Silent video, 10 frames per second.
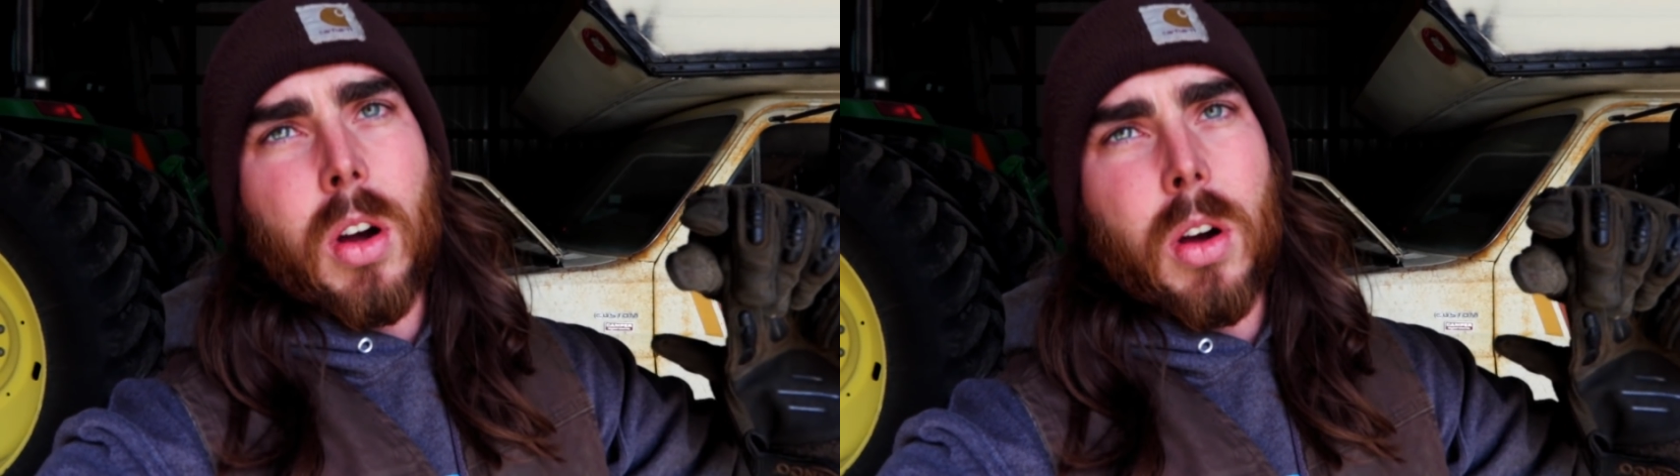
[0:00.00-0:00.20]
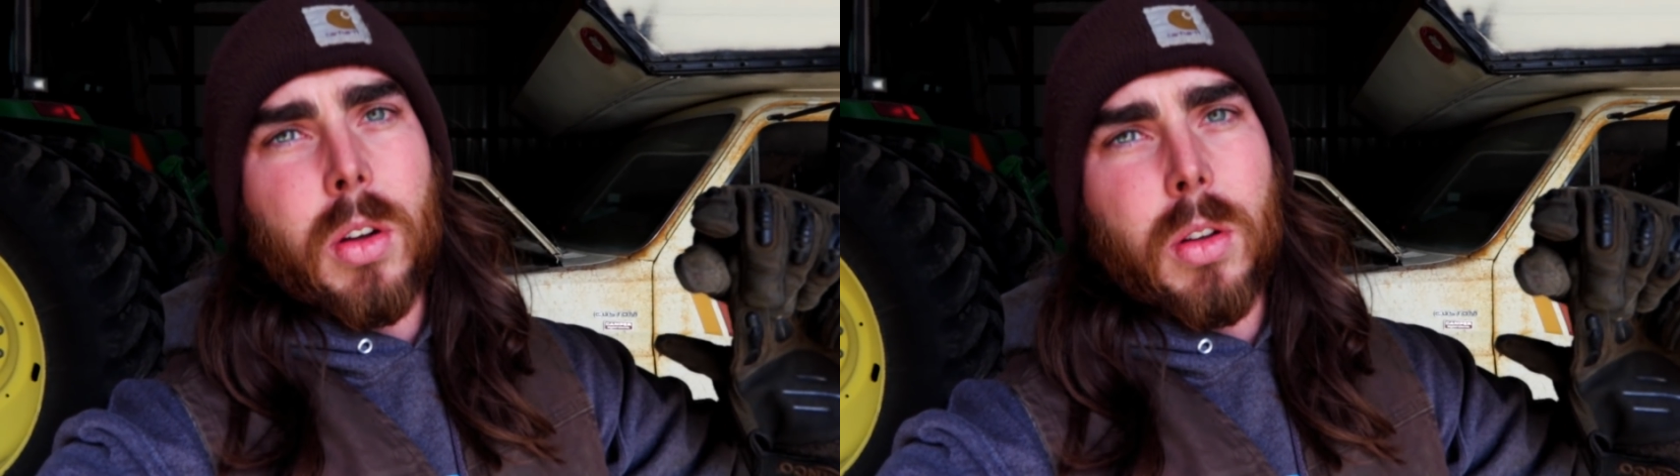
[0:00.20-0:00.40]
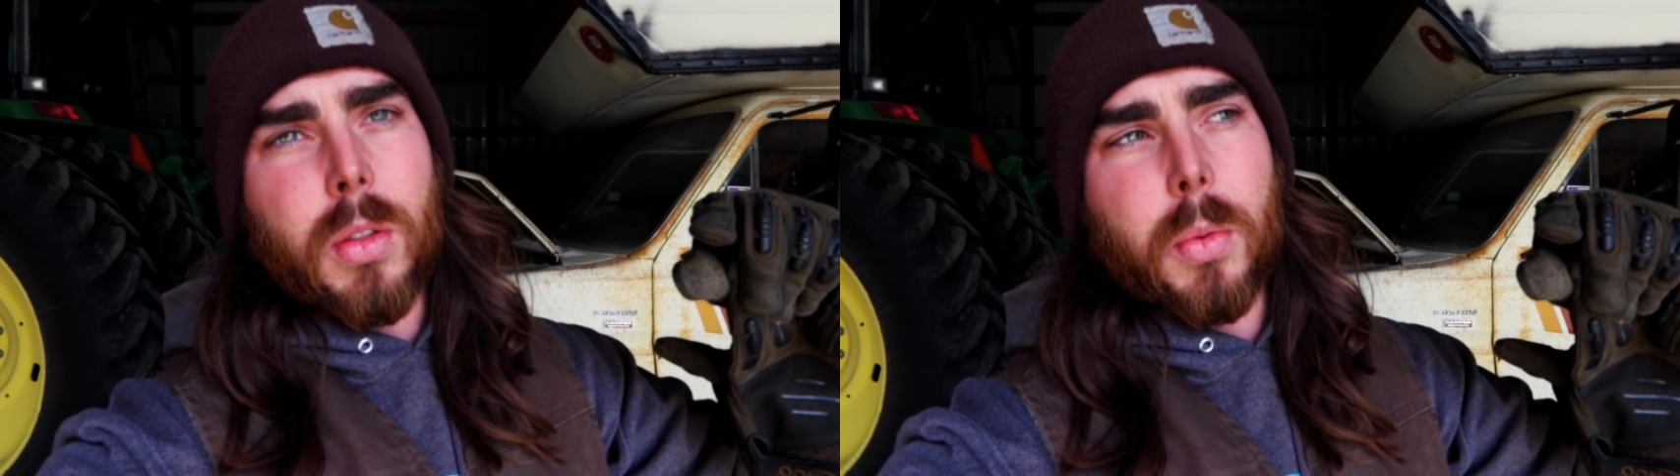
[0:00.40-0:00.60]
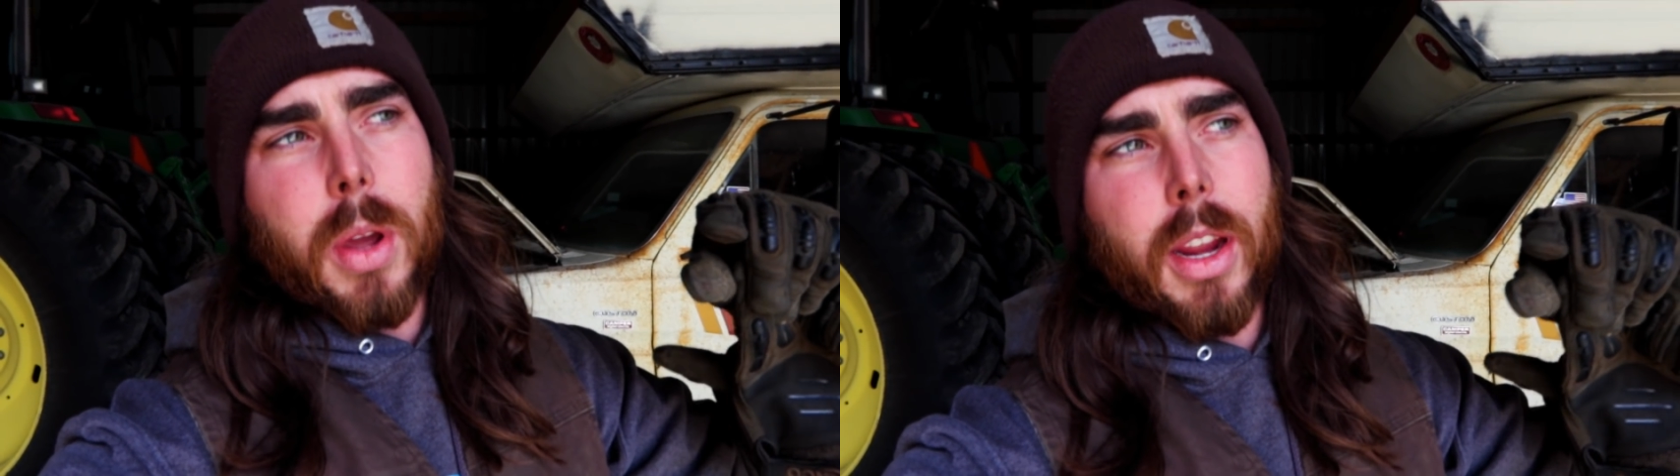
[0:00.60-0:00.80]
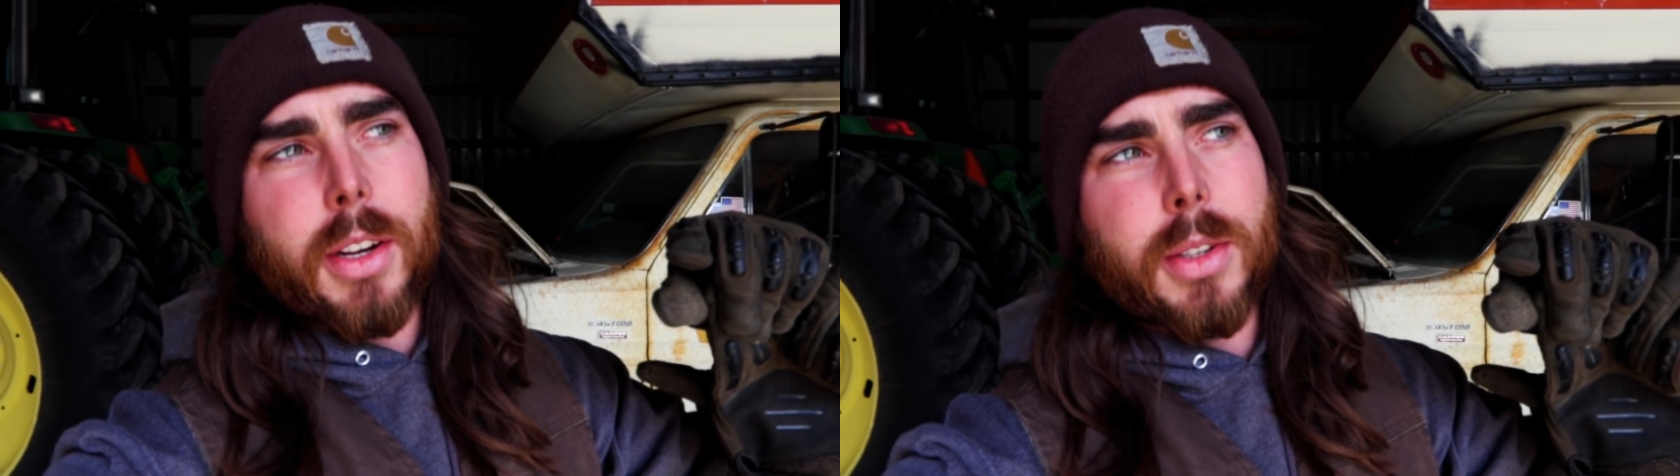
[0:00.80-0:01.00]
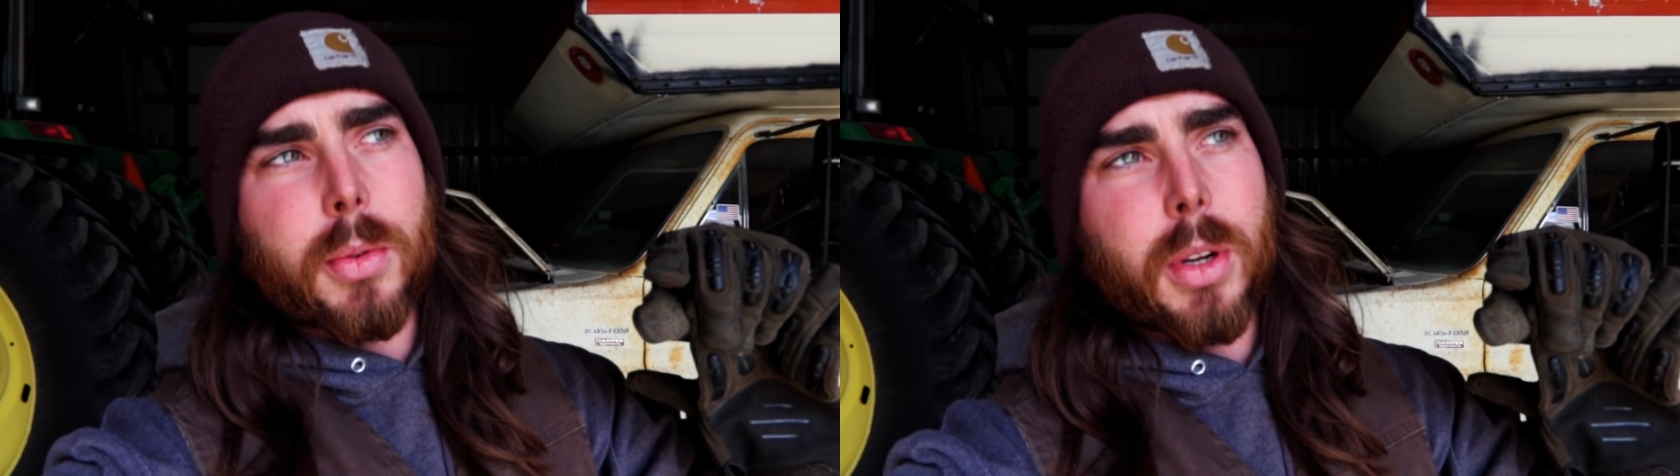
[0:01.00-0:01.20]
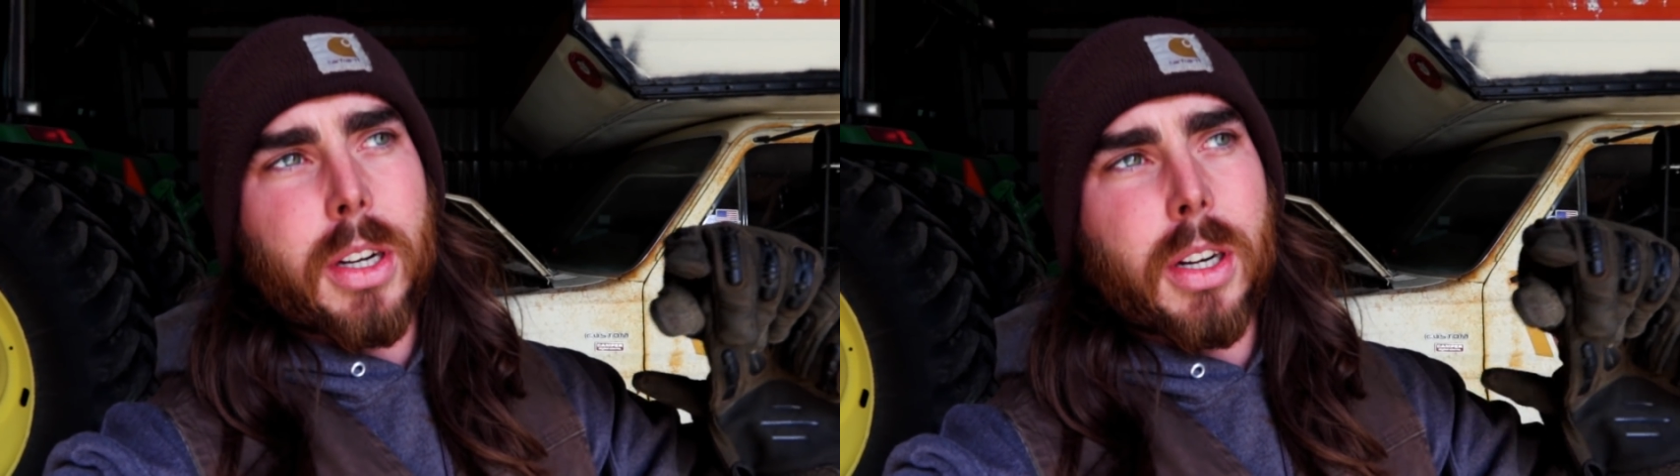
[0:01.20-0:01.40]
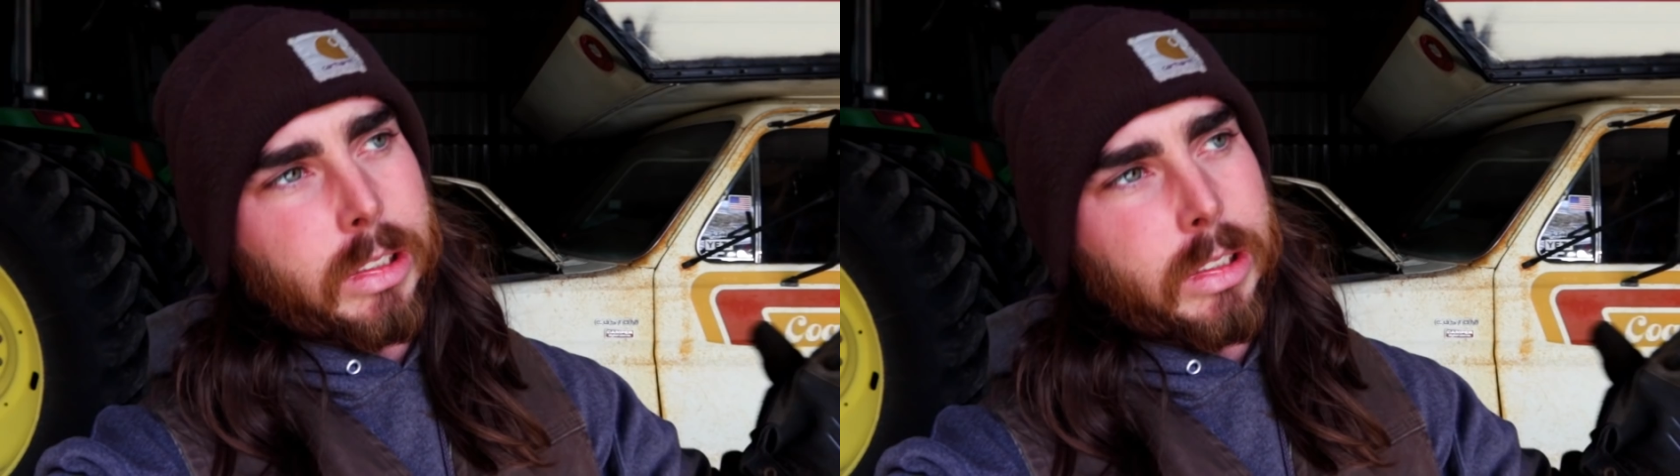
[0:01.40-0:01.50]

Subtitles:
all the way to where,